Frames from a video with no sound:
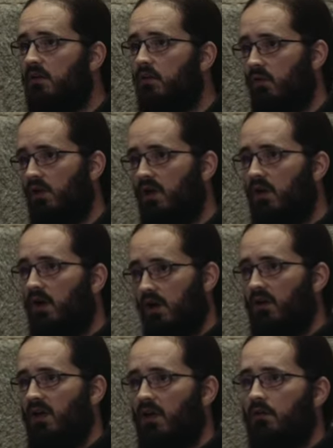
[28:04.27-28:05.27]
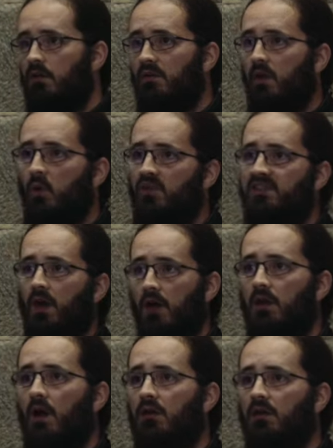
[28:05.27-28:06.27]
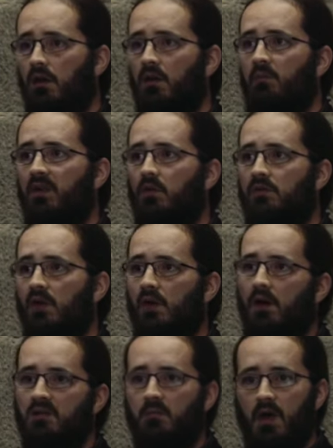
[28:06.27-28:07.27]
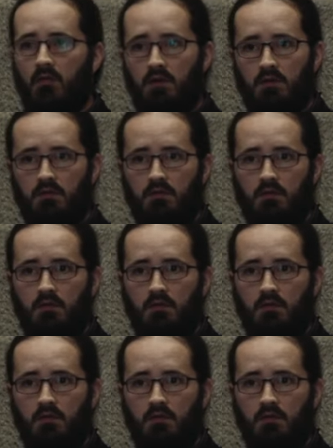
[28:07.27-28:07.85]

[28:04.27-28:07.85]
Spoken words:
Or, you know, they all say, I can't come because I got married.